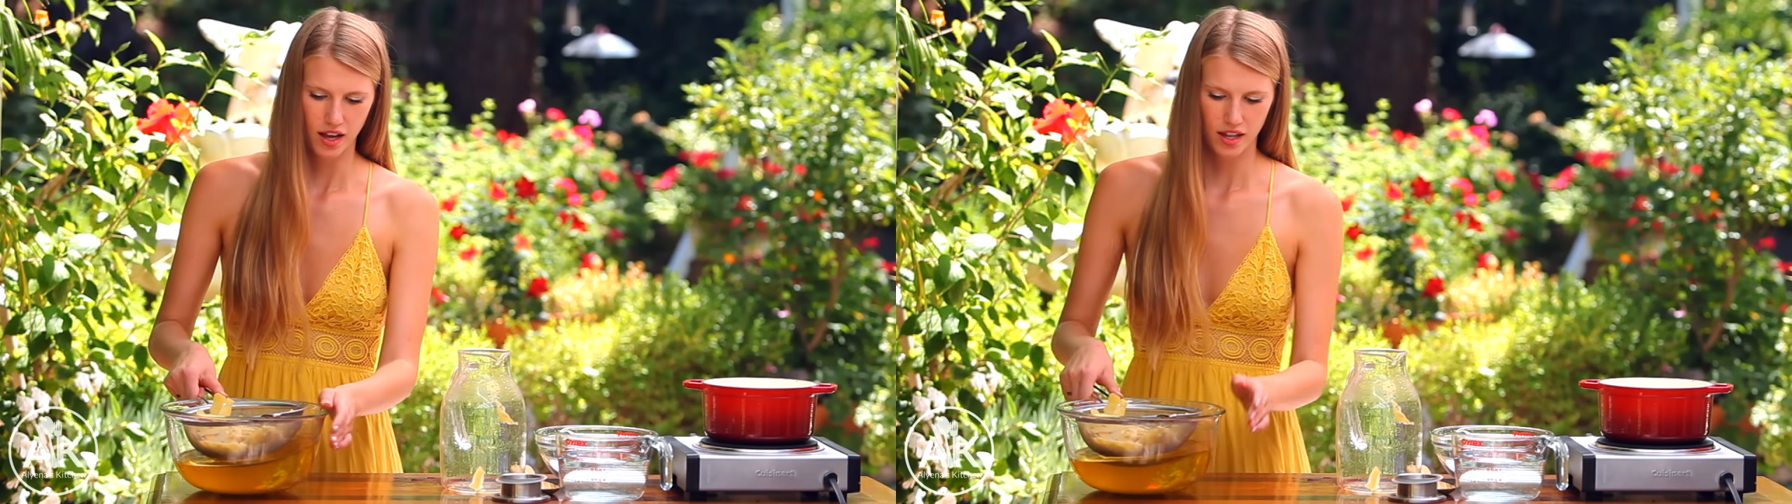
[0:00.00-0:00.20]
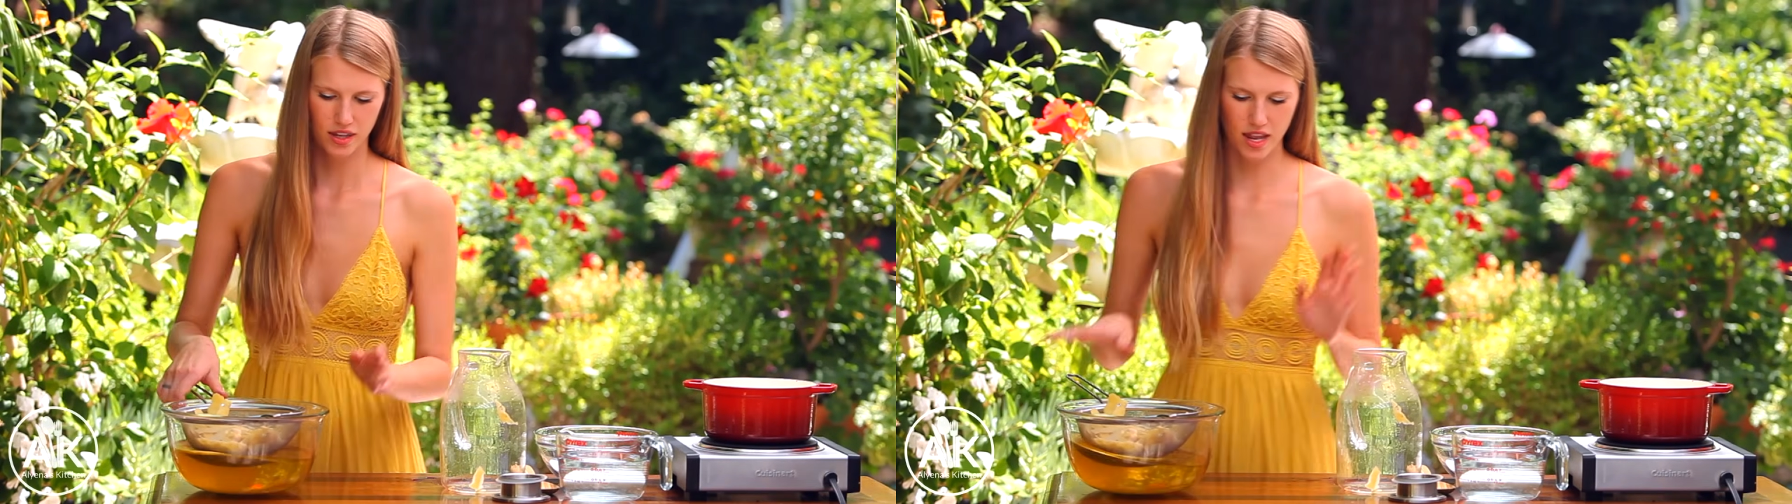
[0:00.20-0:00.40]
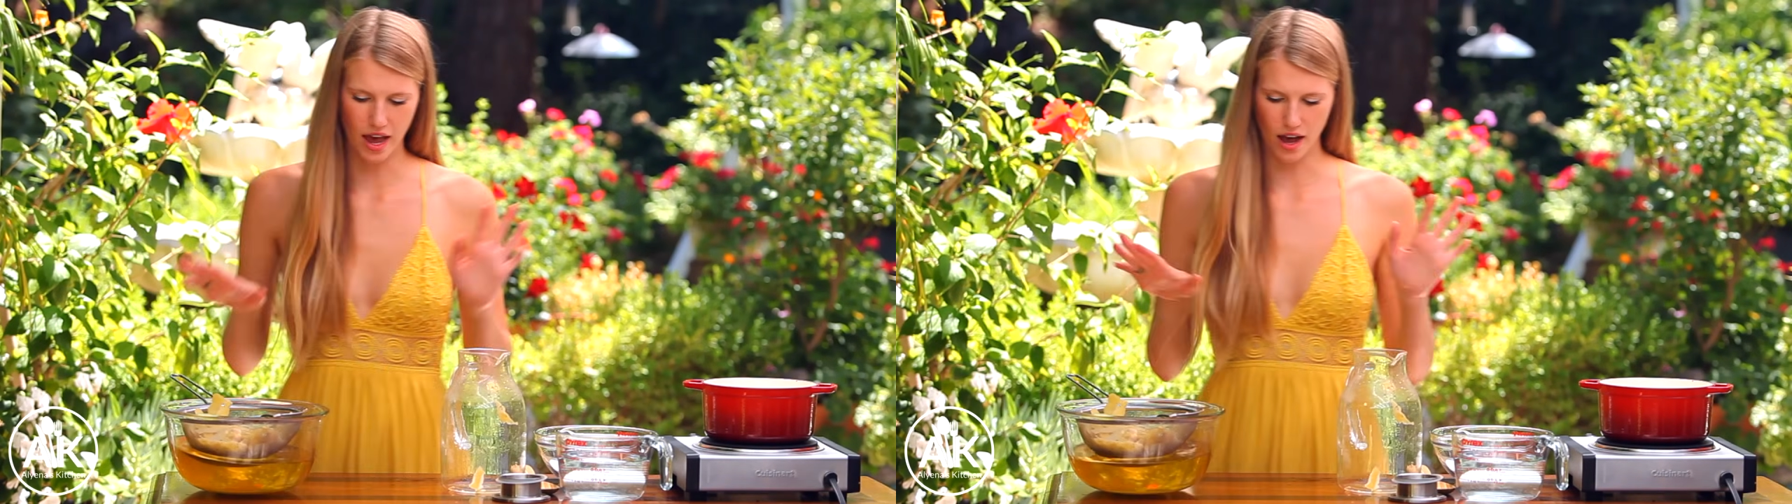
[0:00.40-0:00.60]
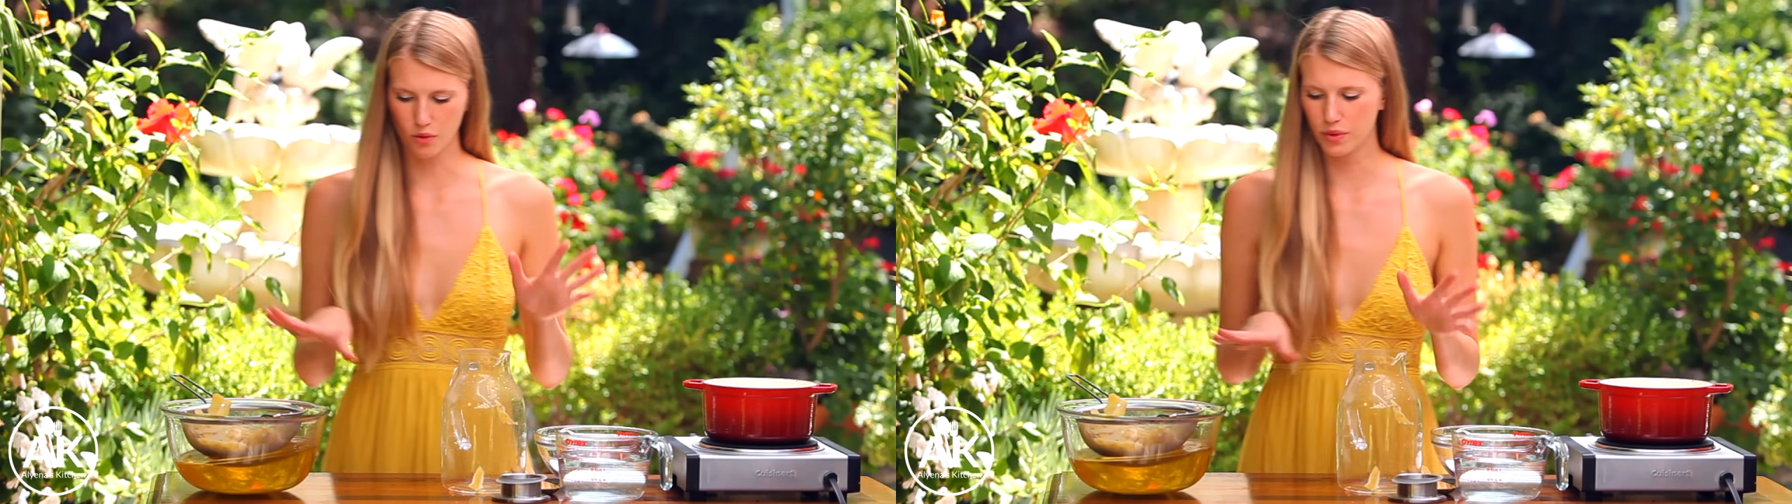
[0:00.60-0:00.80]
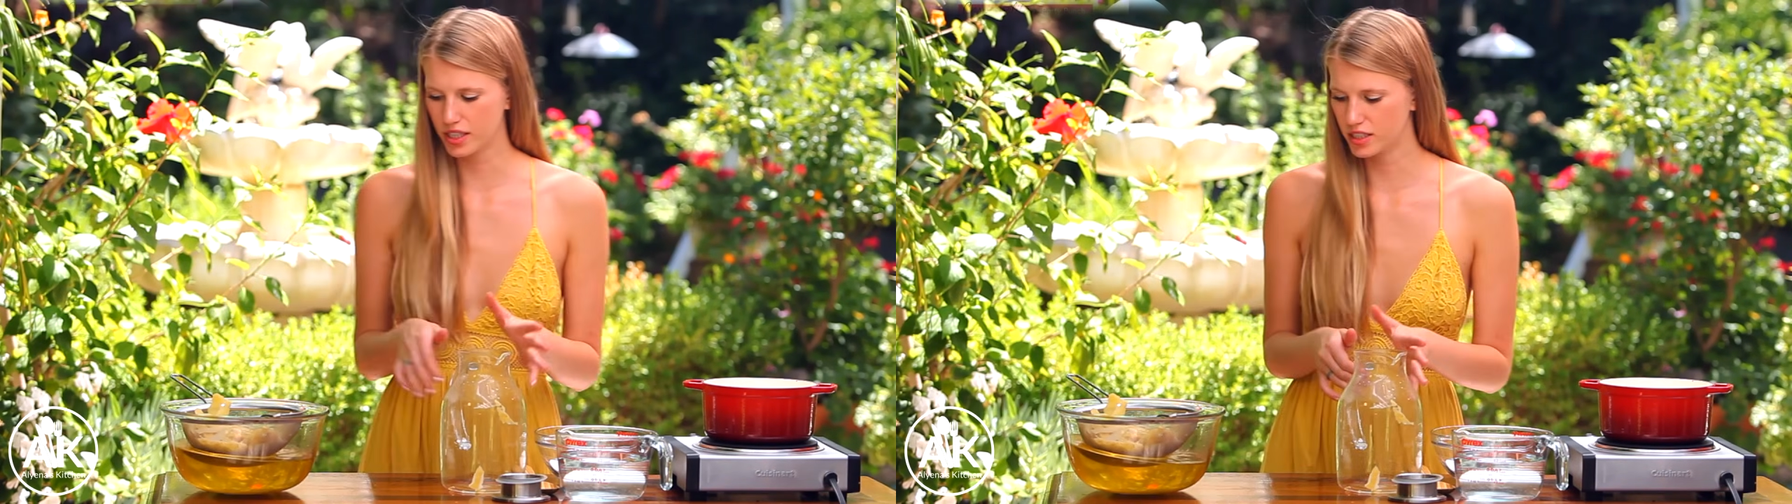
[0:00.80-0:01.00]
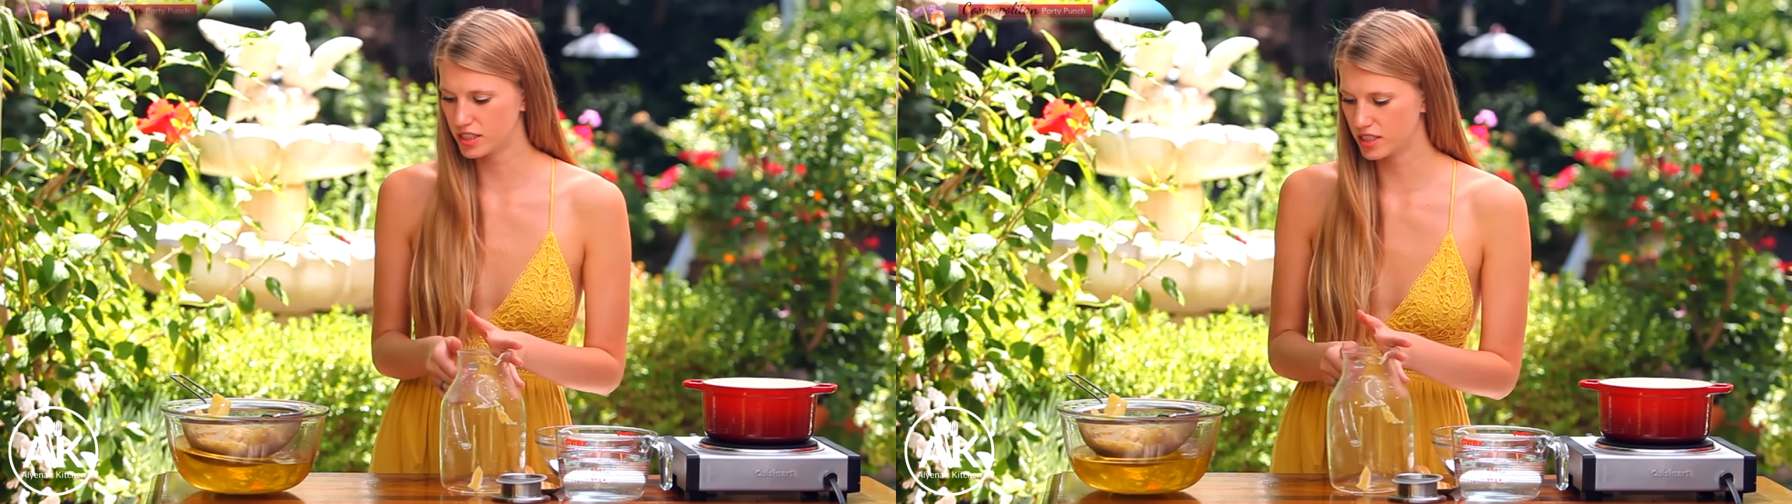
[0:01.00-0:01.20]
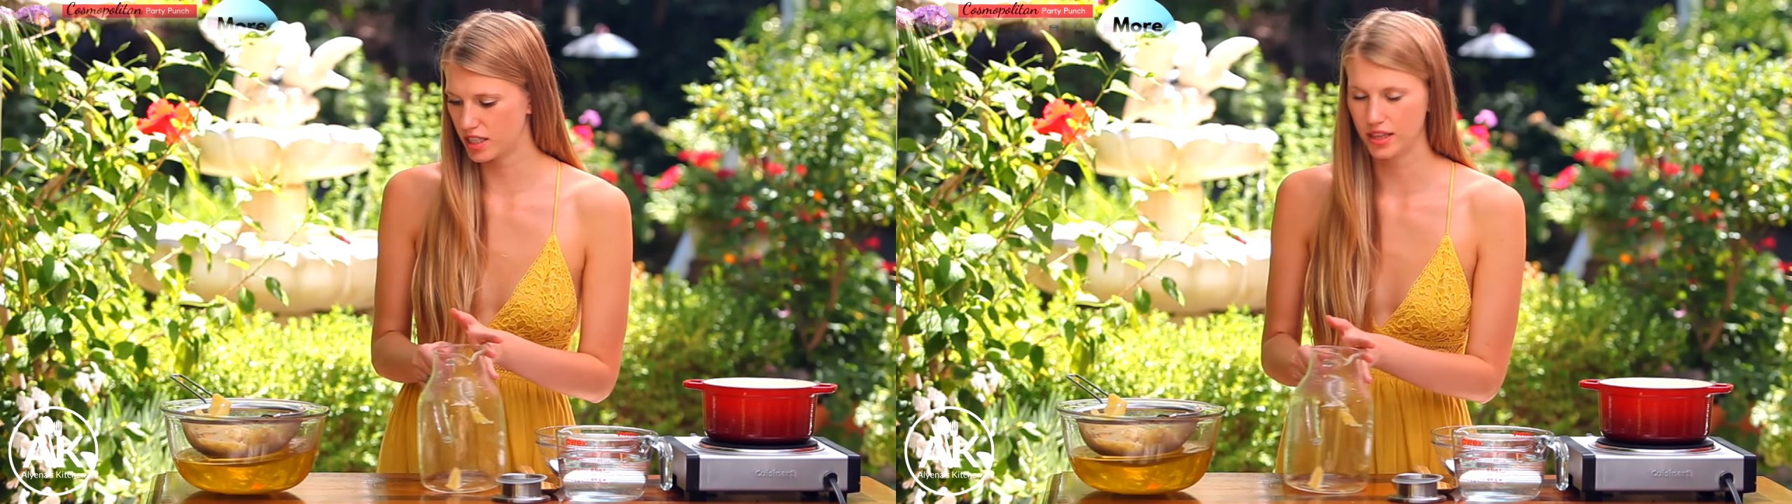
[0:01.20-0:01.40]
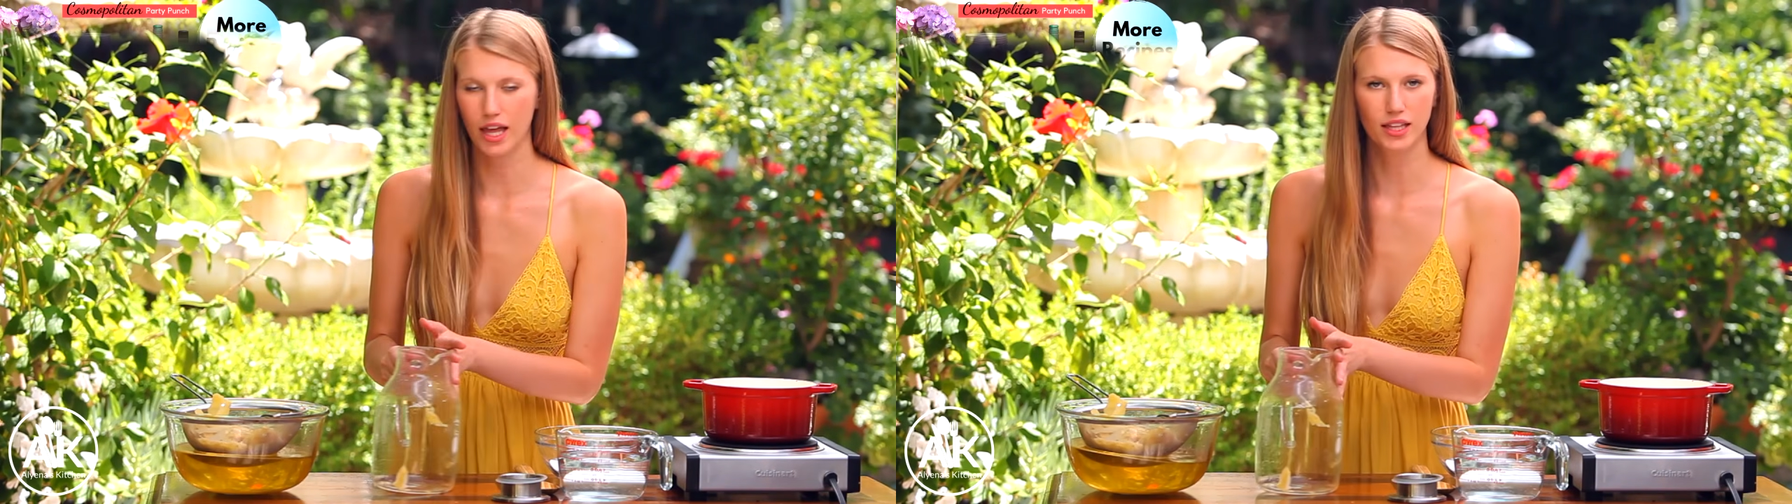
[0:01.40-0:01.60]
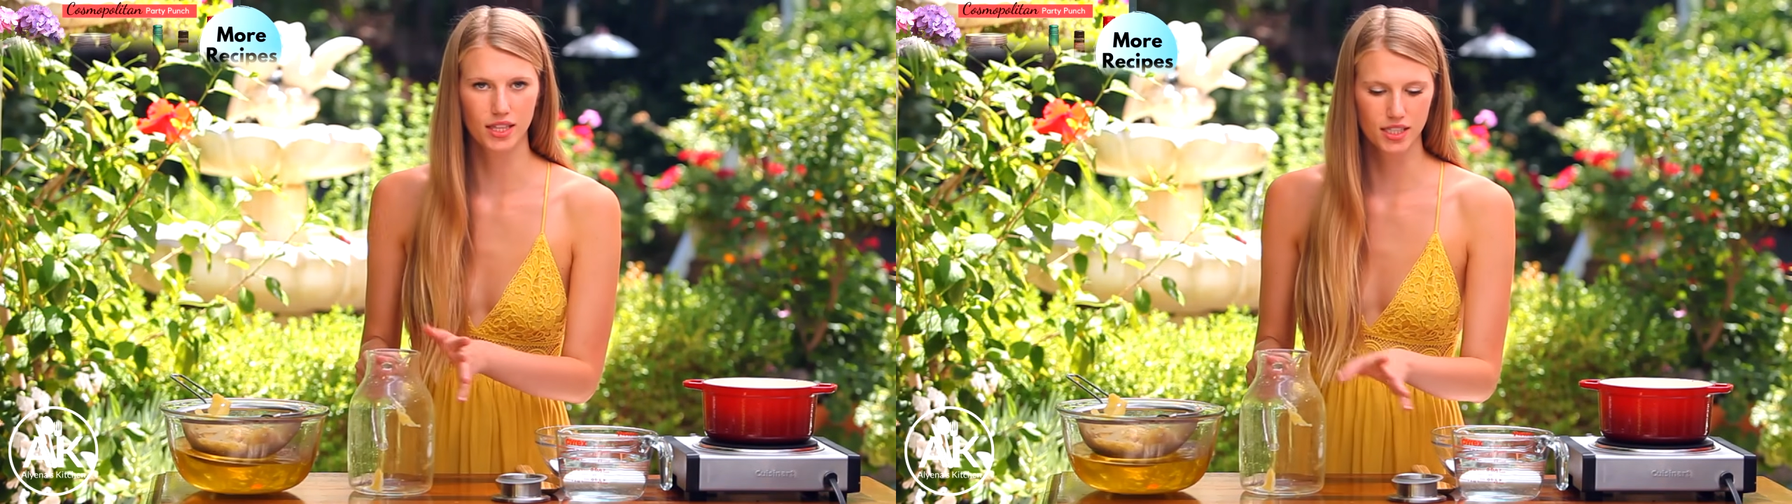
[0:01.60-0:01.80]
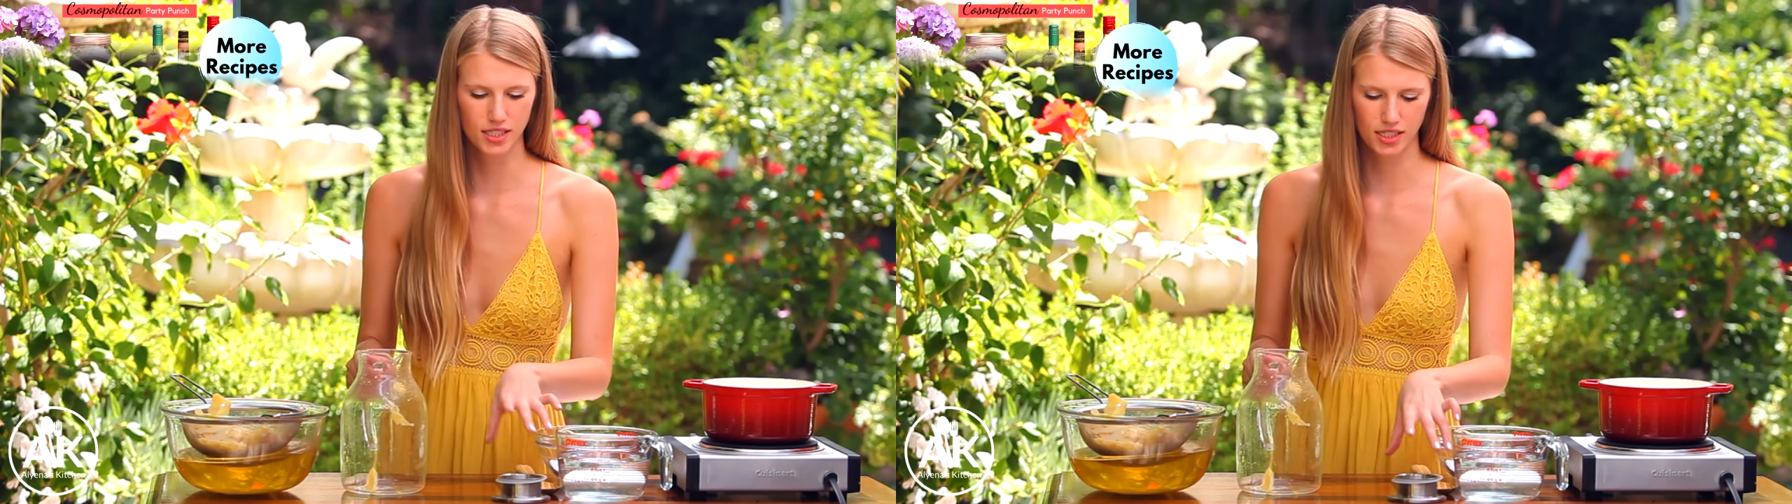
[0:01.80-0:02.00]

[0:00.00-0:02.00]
Now we can just let this